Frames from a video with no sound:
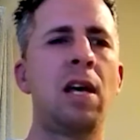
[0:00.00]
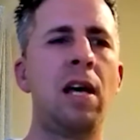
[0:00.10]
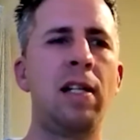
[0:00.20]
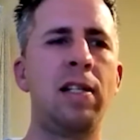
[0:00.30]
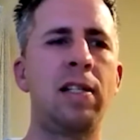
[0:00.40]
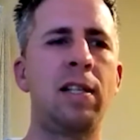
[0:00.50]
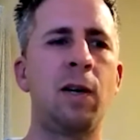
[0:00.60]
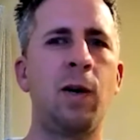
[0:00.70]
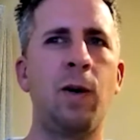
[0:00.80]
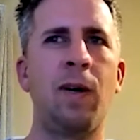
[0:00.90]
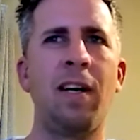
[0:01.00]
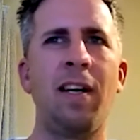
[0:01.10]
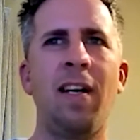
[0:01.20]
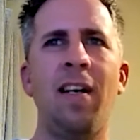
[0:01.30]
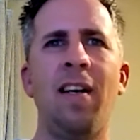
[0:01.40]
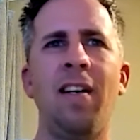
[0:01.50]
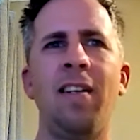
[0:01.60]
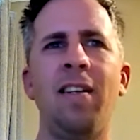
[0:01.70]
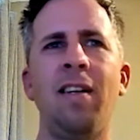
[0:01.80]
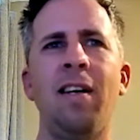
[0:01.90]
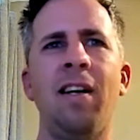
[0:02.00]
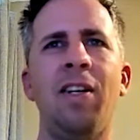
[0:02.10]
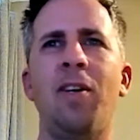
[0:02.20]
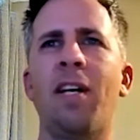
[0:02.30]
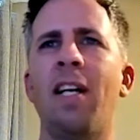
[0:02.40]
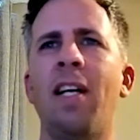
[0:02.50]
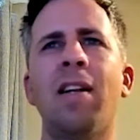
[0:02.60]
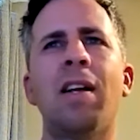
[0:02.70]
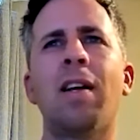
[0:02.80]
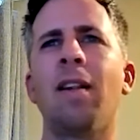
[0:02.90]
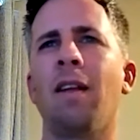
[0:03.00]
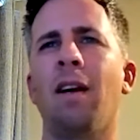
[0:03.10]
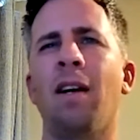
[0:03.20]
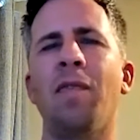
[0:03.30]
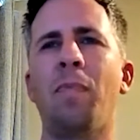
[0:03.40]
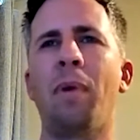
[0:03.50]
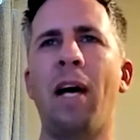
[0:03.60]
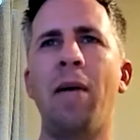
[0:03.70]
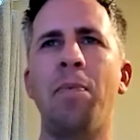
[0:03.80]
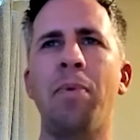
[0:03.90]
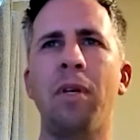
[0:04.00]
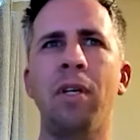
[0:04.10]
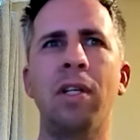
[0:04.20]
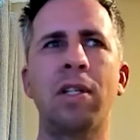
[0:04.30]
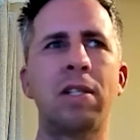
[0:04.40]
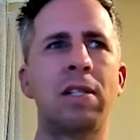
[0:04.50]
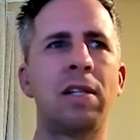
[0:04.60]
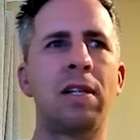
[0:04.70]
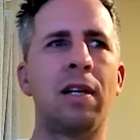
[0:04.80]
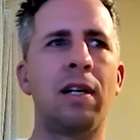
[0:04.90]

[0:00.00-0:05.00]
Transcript: And so you're getting like a lot of bad books.